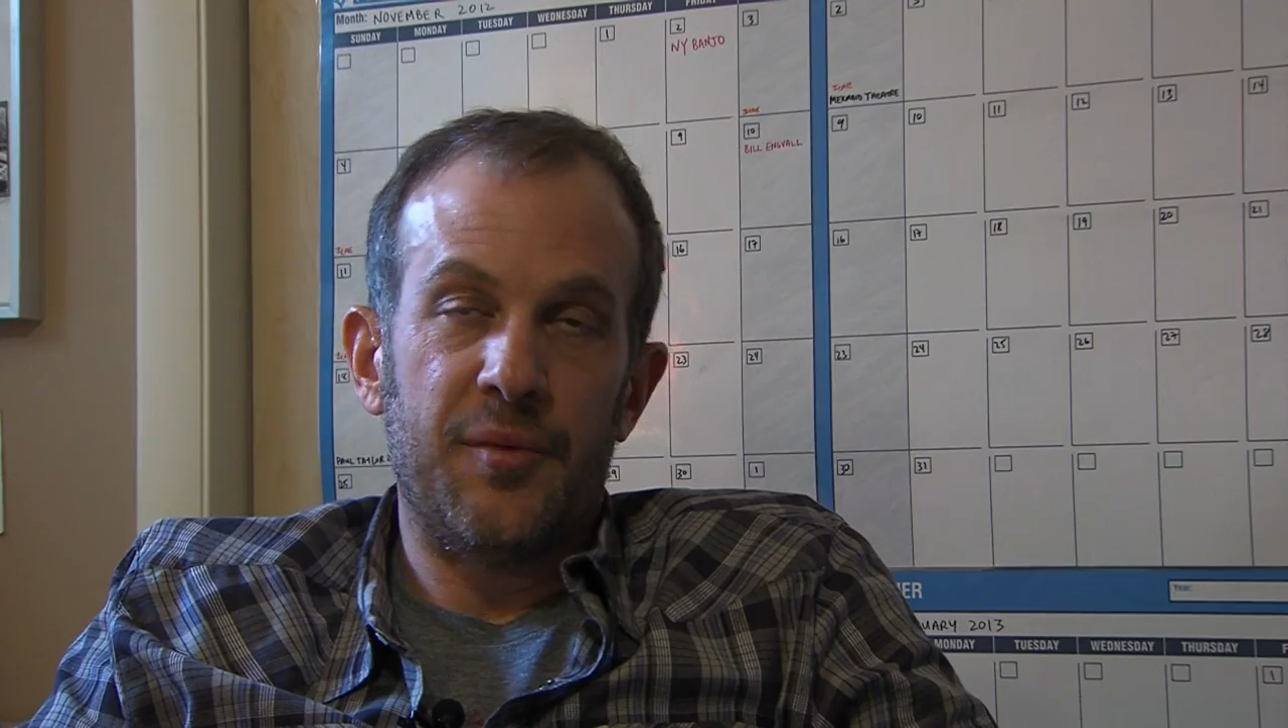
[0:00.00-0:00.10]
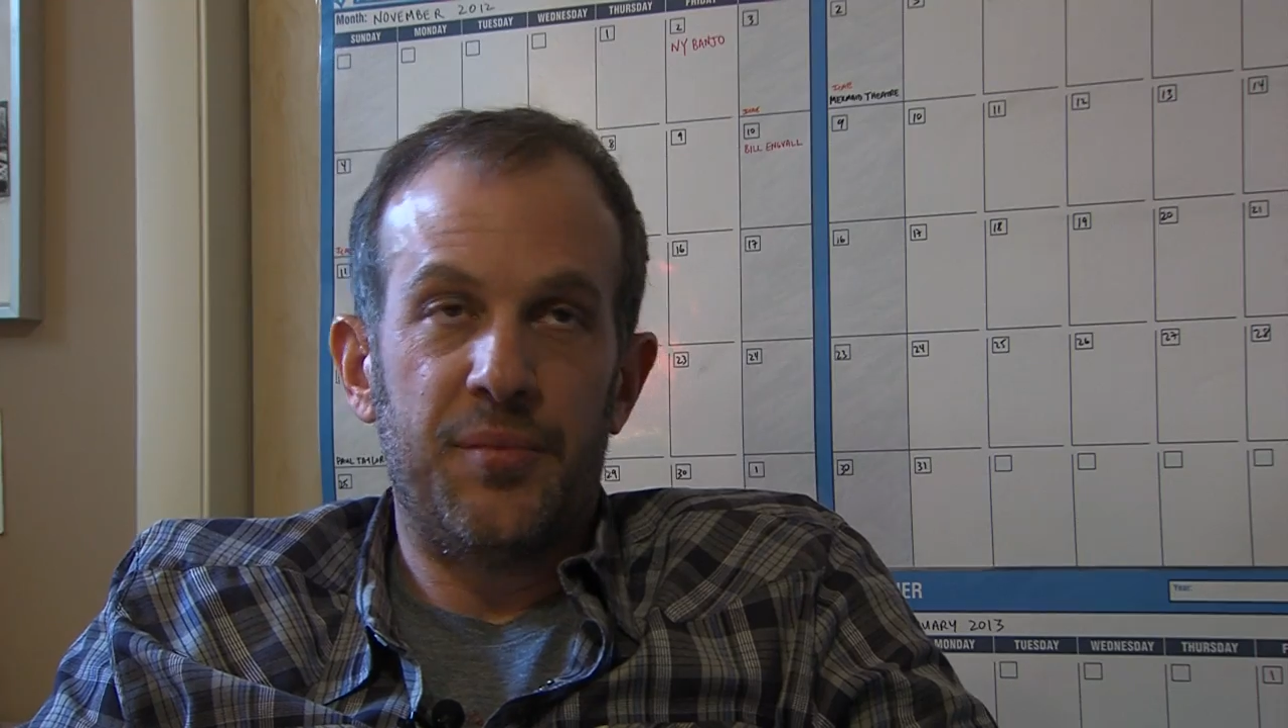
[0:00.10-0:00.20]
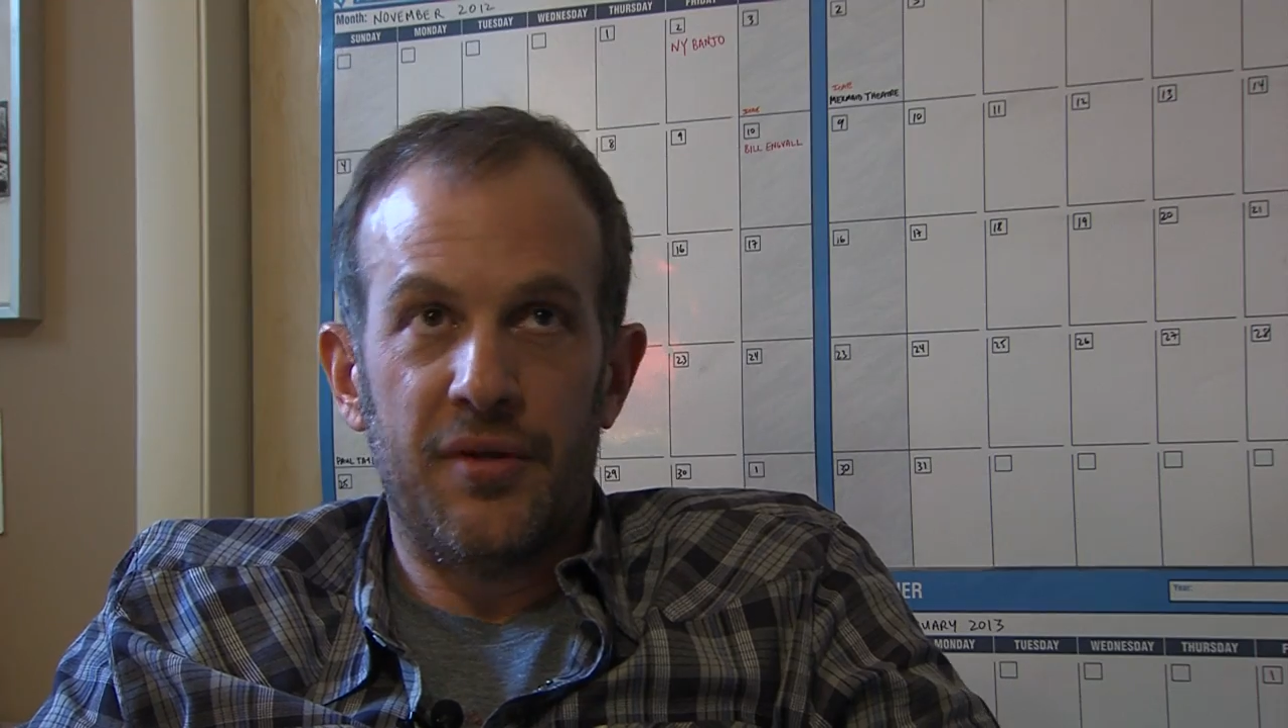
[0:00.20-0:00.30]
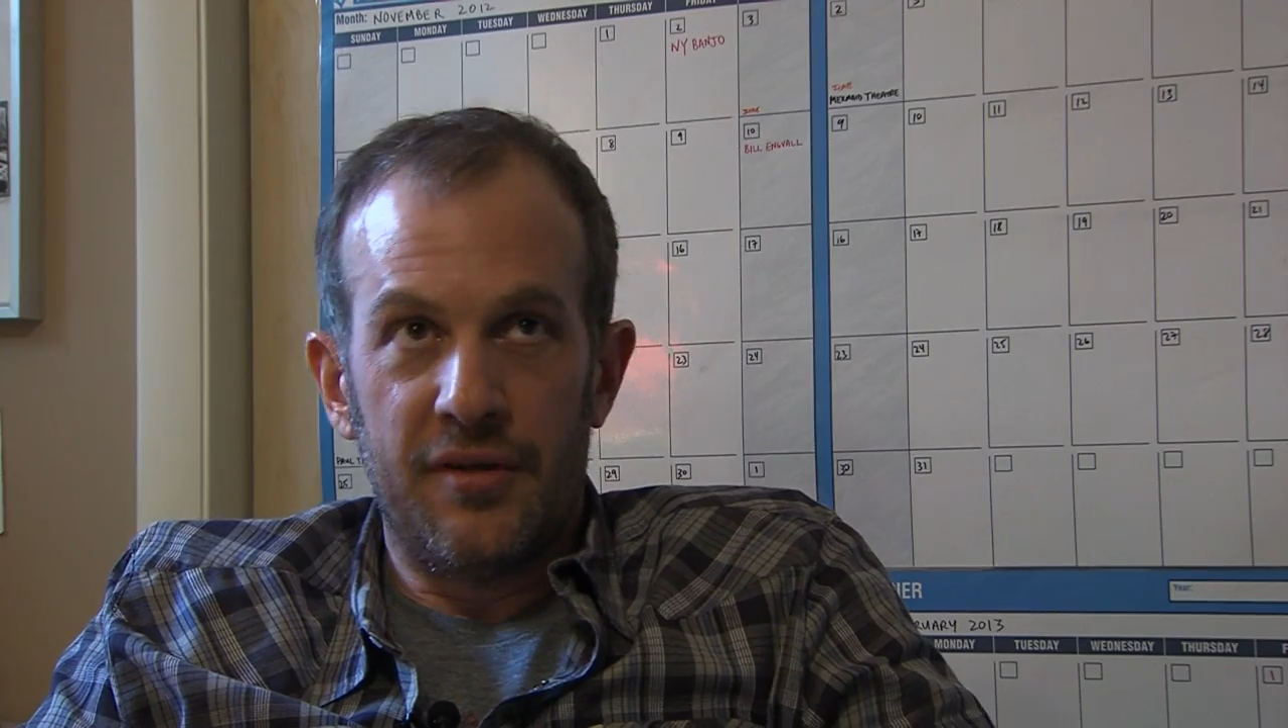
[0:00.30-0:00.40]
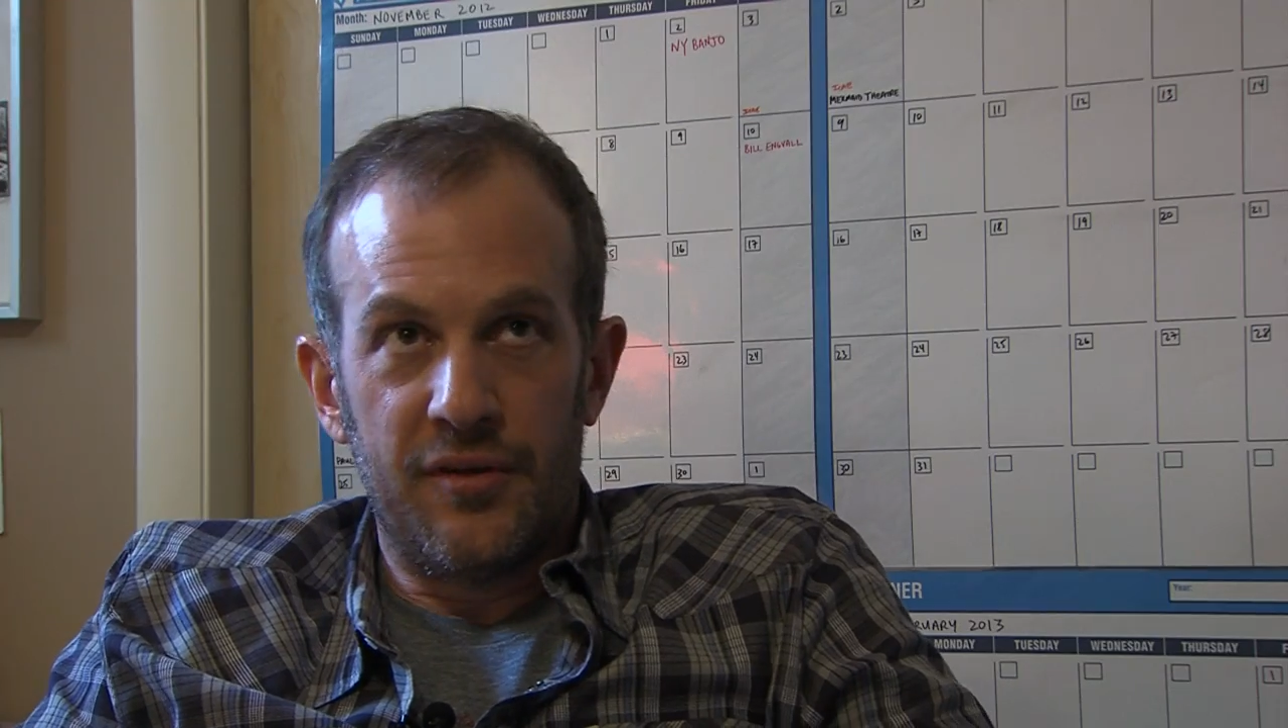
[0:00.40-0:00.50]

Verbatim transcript: could build it